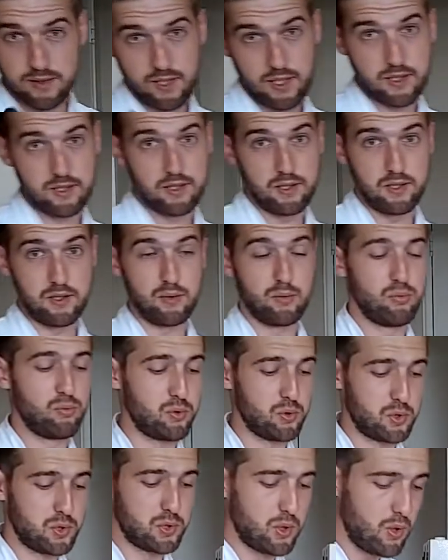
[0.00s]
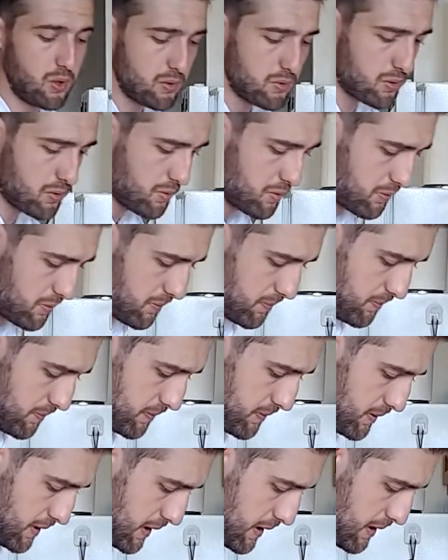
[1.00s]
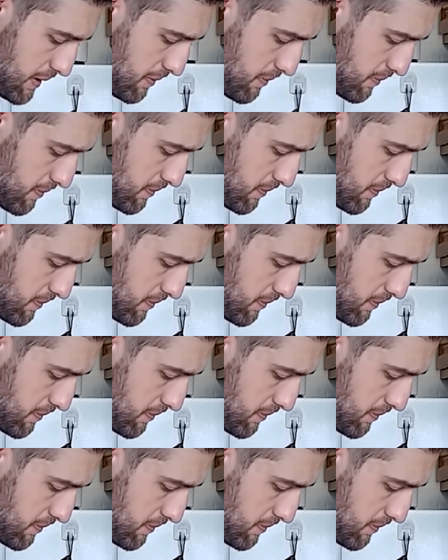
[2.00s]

taste it for salt, yeah?